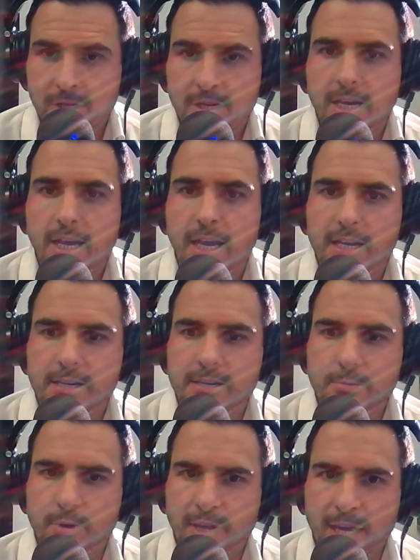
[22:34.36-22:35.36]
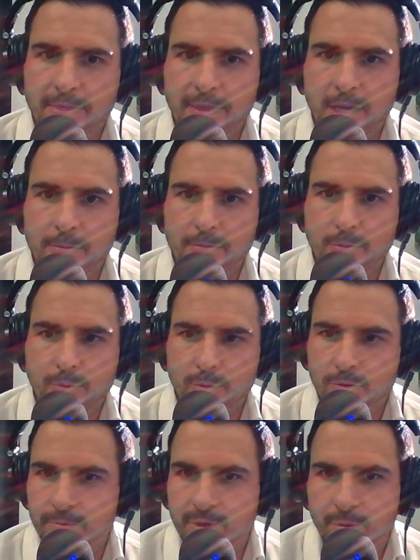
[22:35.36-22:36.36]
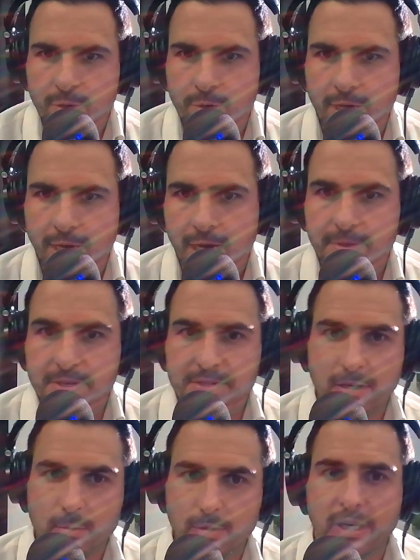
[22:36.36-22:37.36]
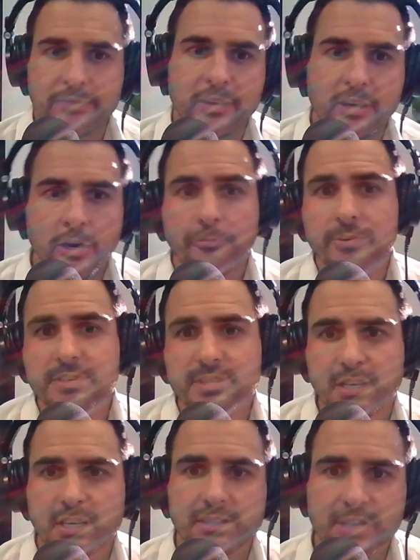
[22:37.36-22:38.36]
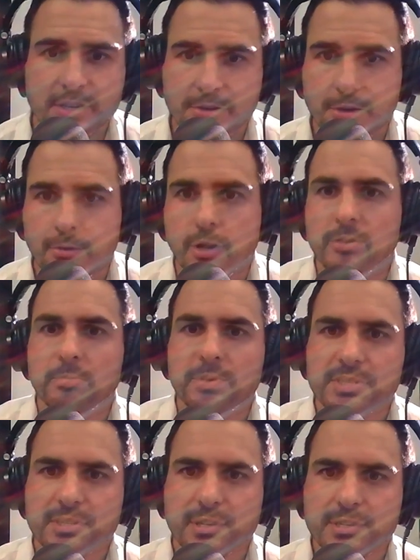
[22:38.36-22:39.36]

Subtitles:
And without them, we wouldn't be where we are, because I wouldn't have the confidence to continue to grow the business.